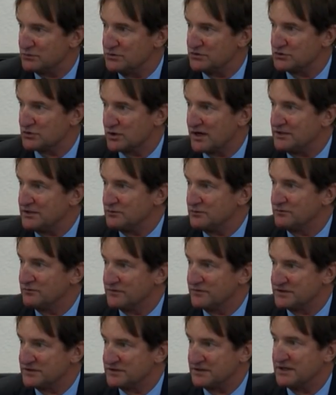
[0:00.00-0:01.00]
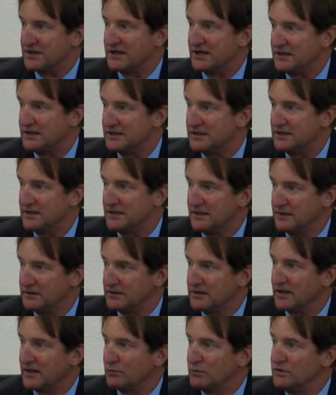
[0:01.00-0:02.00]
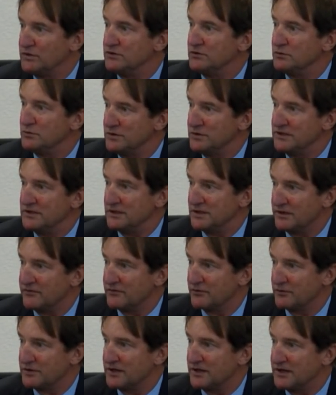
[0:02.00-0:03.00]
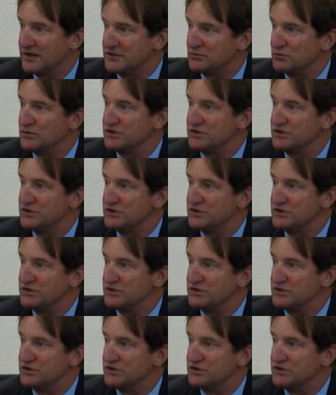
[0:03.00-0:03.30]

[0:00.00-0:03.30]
we tried to investigate it like we do any other case.